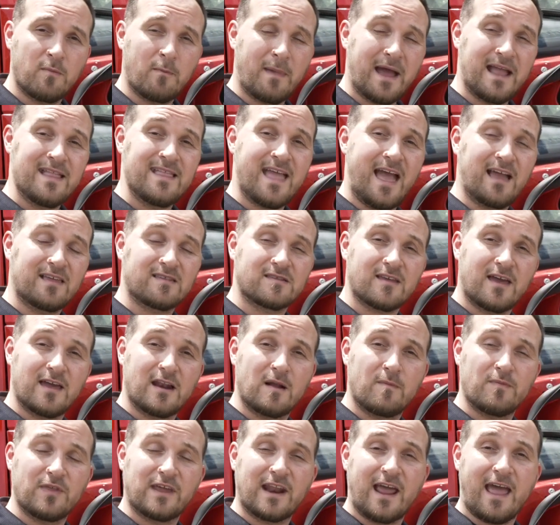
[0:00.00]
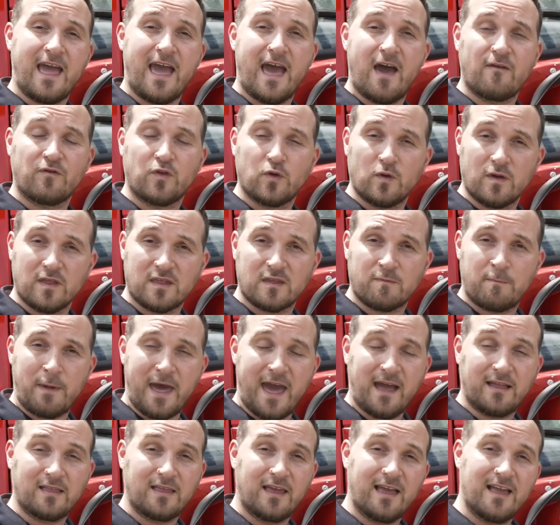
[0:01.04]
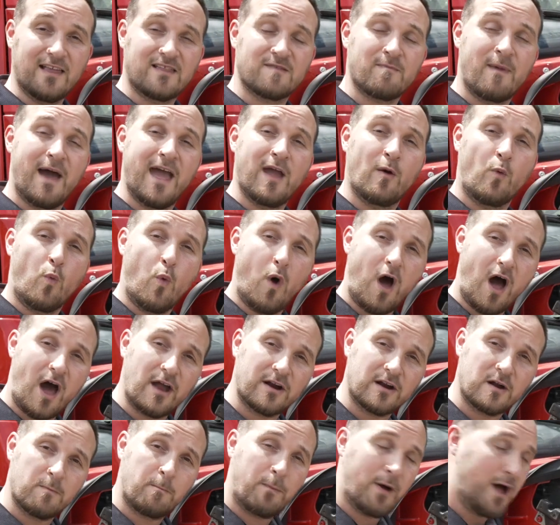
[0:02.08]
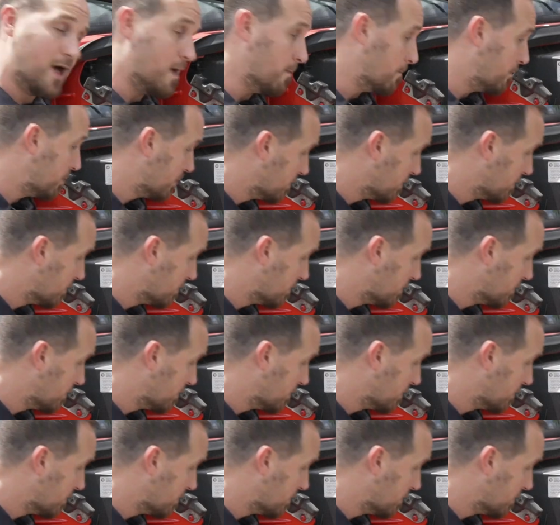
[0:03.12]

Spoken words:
my next item that I have to inspect is my water pump.